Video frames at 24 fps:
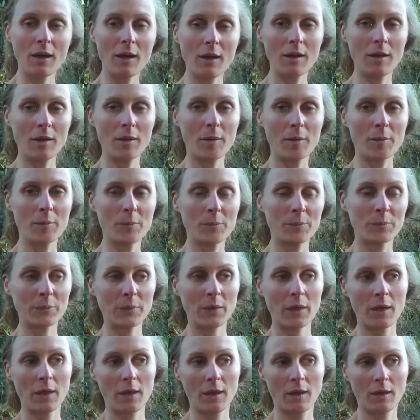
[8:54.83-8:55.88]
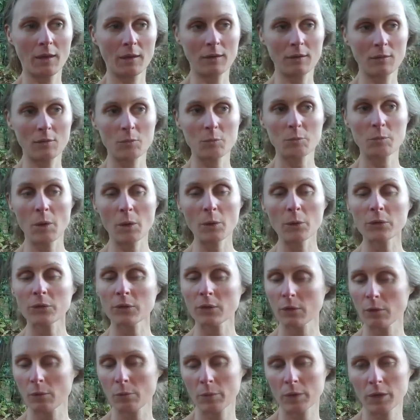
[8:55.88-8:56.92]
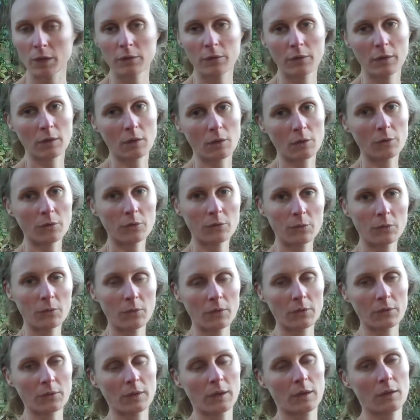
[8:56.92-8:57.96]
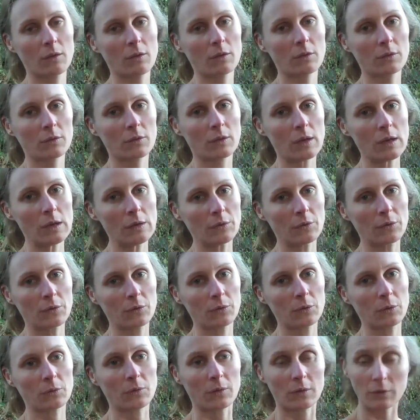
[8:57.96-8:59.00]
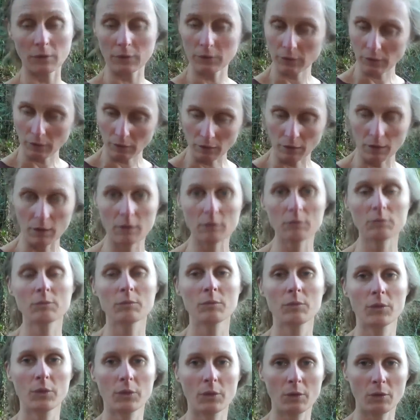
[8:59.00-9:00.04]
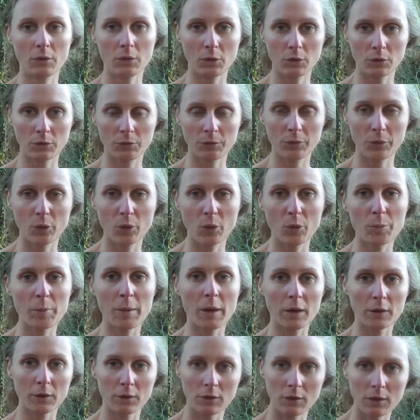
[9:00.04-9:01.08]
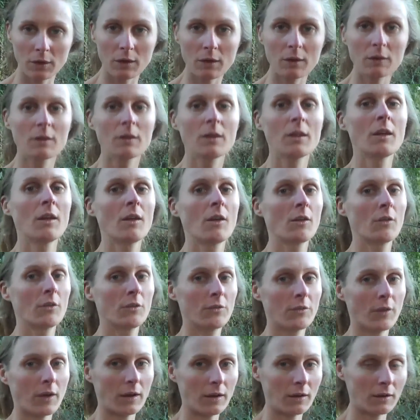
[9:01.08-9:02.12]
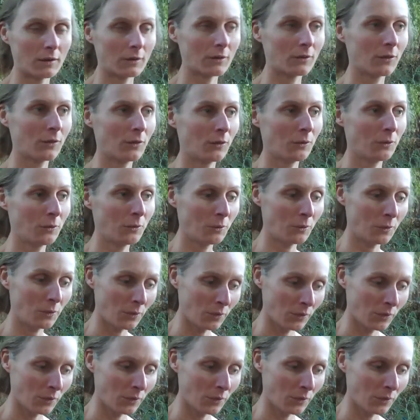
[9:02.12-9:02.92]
Um, and most of the work that goes through this kiln is utilitarian, so useful pottery fired to